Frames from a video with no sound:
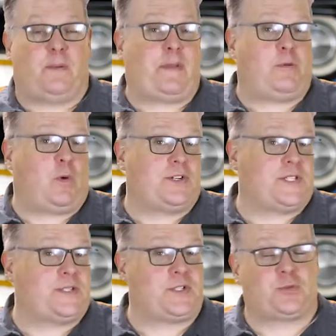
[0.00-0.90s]
Brake pad wear
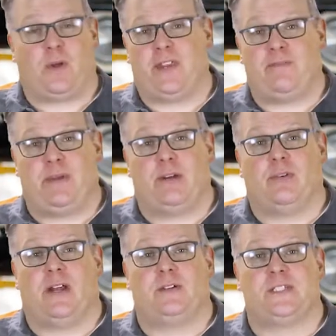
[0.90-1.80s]
sensors, well, they've been
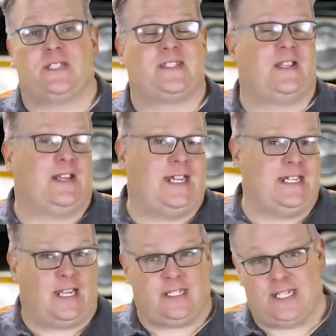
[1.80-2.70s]
around since the
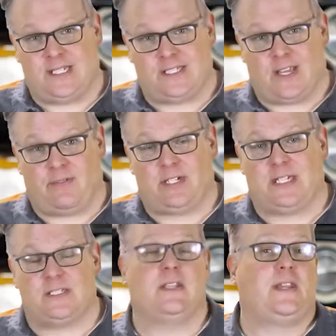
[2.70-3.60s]
late
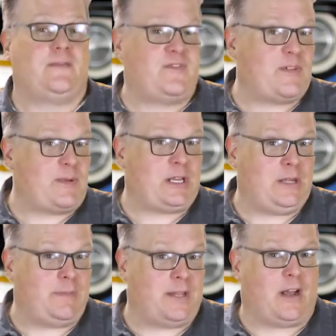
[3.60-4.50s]
1970s. They've
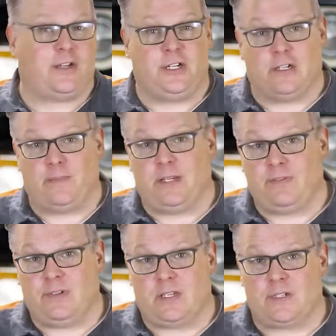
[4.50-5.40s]
typically been on
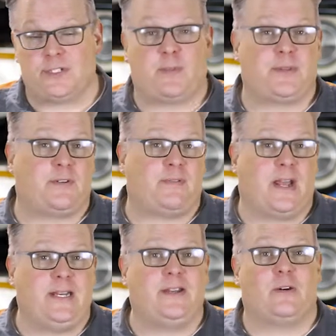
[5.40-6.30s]
European vehicles, but they're
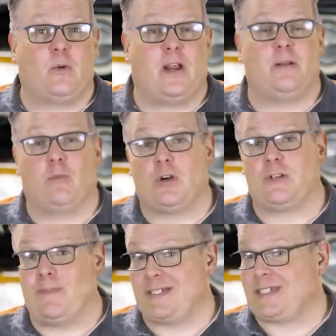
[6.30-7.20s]
finding their way on more
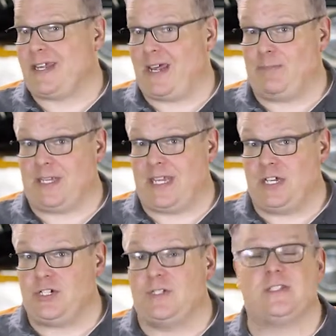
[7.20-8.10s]
domestic
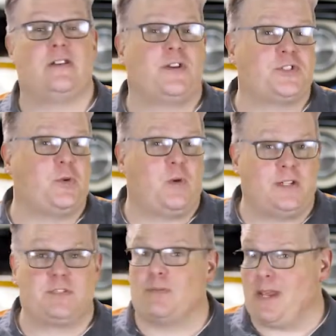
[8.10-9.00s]
applications and also
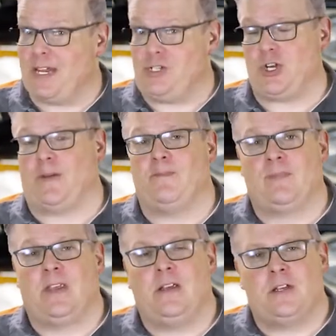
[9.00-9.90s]
ones from Asia.
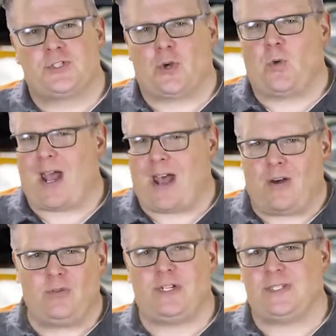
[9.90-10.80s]
So
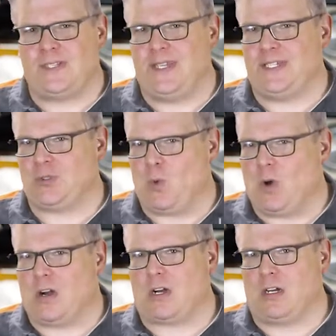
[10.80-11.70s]
how does this
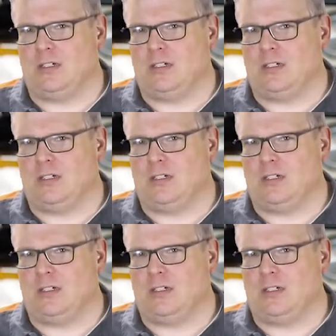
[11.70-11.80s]
work?